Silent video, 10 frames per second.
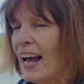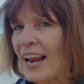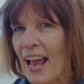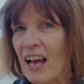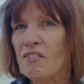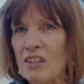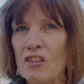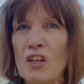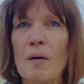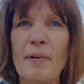I have to
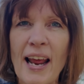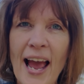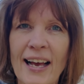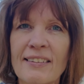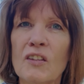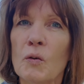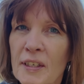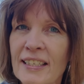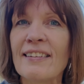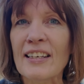stop and ask, Lord,
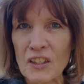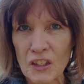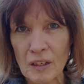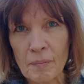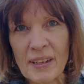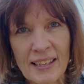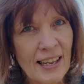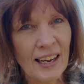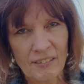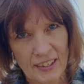is there something
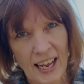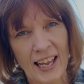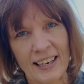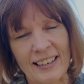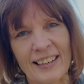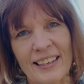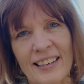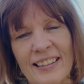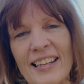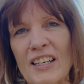that I've done
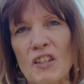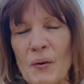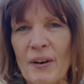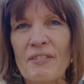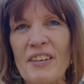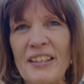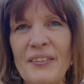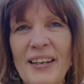that has grieved you?